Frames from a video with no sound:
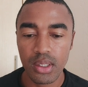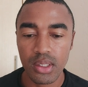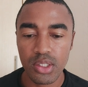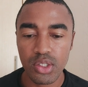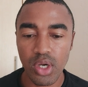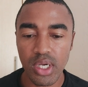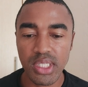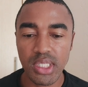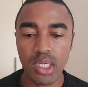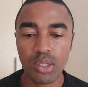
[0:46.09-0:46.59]

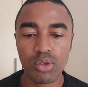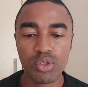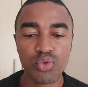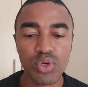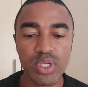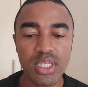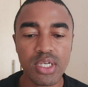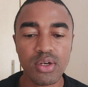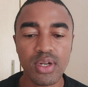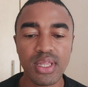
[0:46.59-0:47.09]
This article was
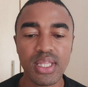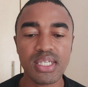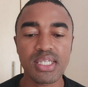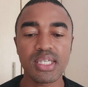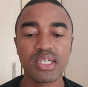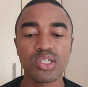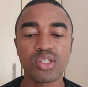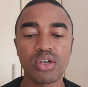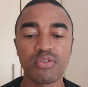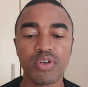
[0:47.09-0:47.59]
written on the
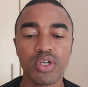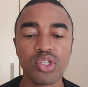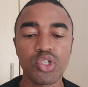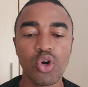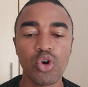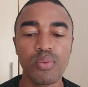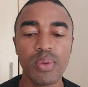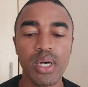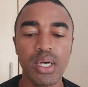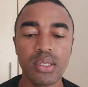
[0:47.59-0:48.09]
6th of
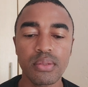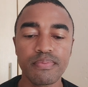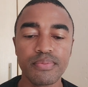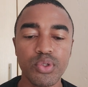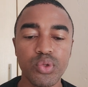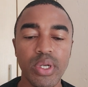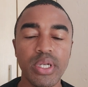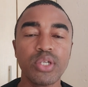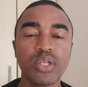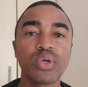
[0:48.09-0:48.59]
October,
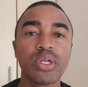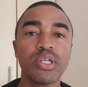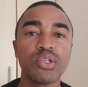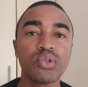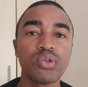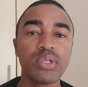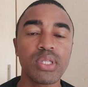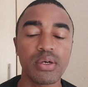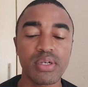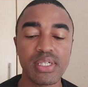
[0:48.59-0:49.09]

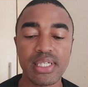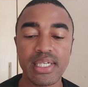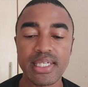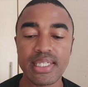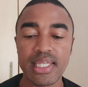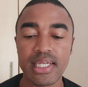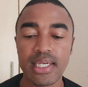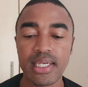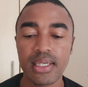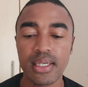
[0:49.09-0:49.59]
2022. That was
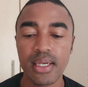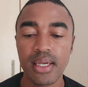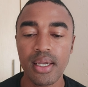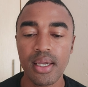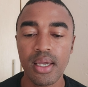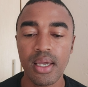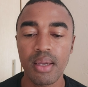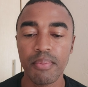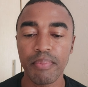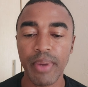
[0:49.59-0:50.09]
yesterday.
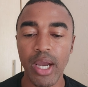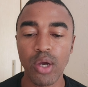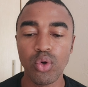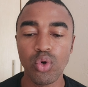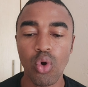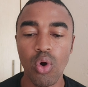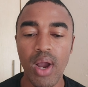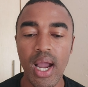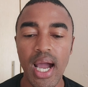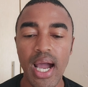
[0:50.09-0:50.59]
By
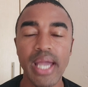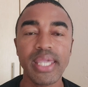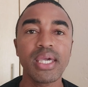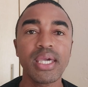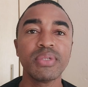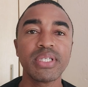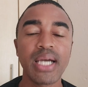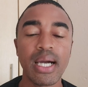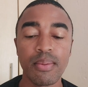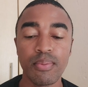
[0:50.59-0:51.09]

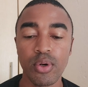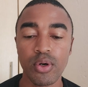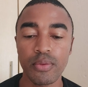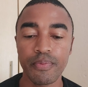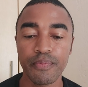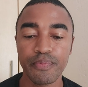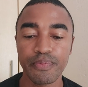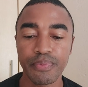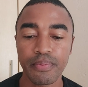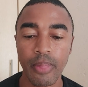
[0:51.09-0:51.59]
Unokanya Mtambo.